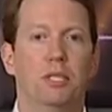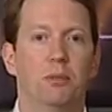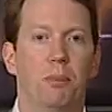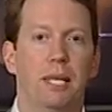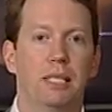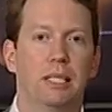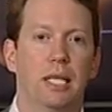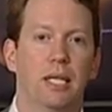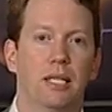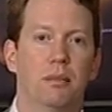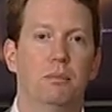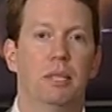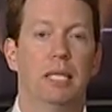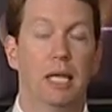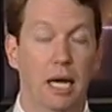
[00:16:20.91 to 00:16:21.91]

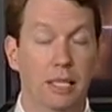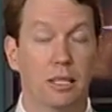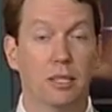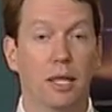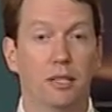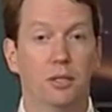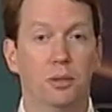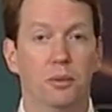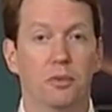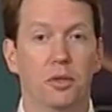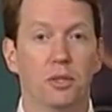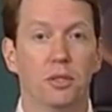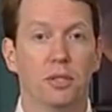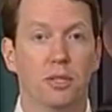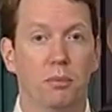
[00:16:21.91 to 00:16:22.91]
space-time in Einstein's
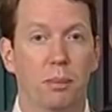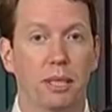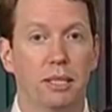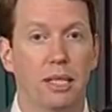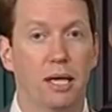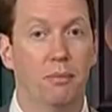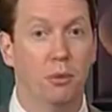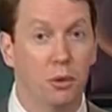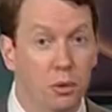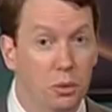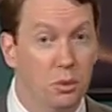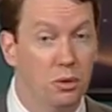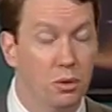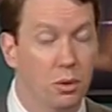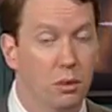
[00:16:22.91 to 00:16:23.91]
universe and space-time in
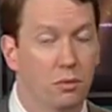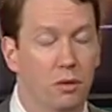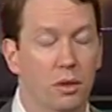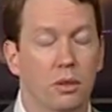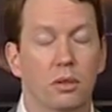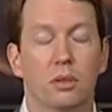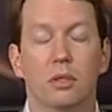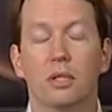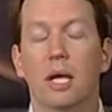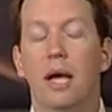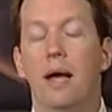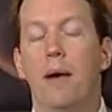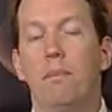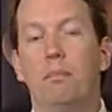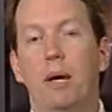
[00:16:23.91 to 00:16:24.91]
Newton's universe.
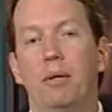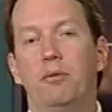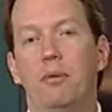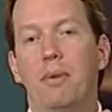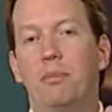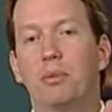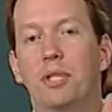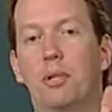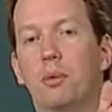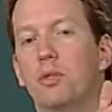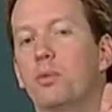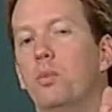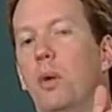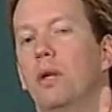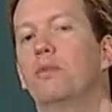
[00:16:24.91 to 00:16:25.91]
But remember, there
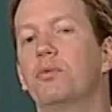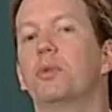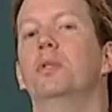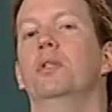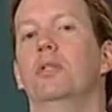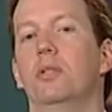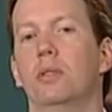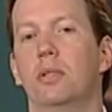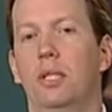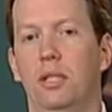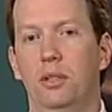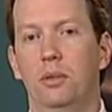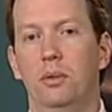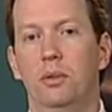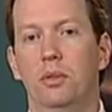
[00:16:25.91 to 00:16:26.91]
was one rule
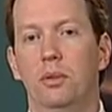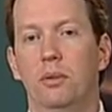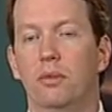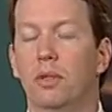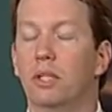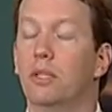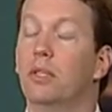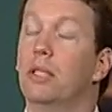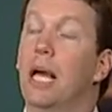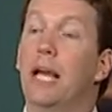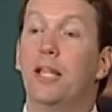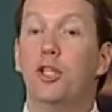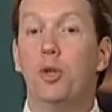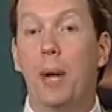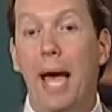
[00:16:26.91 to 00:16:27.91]
in Newton's universe.
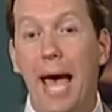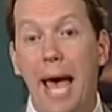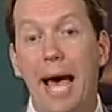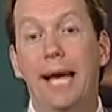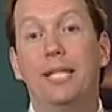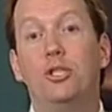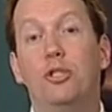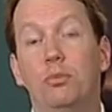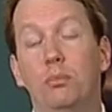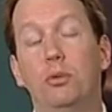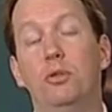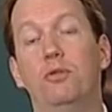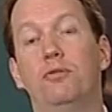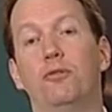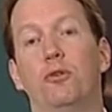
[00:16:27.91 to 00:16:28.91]
You had to
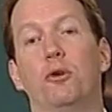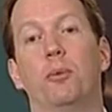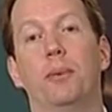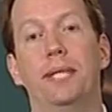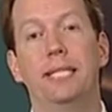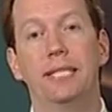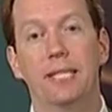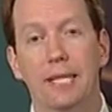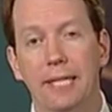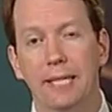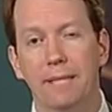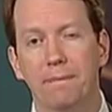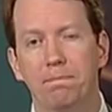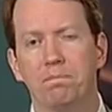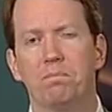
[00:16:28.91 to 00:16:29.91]
move forward in
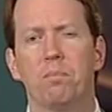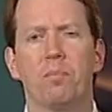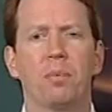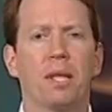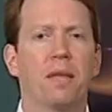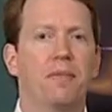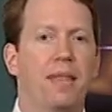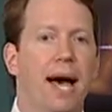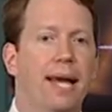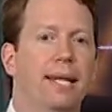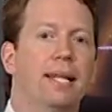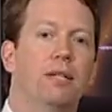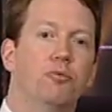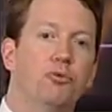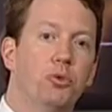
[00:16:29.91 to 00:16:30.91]
time.
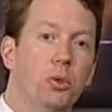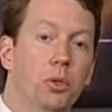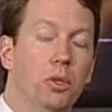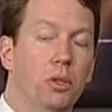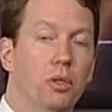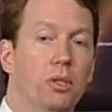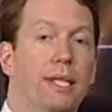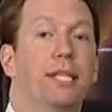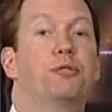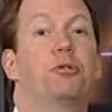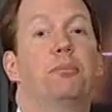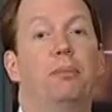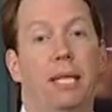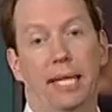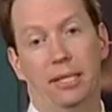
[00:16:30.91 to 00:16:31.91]
That rule gets
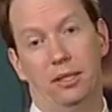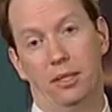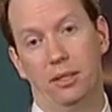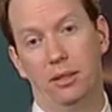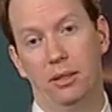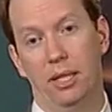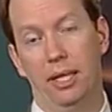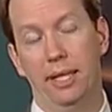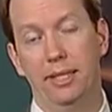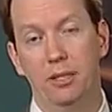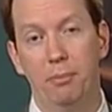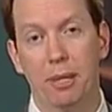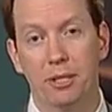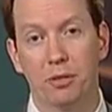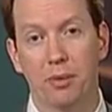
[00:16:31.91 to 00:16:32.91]
replaced in
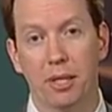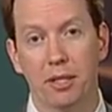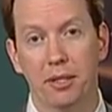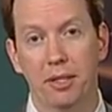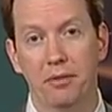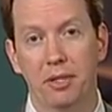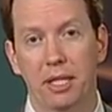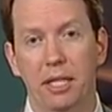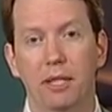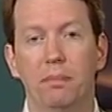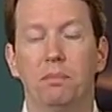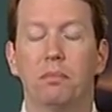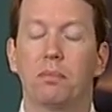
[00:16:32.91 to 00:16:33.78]
special relativity.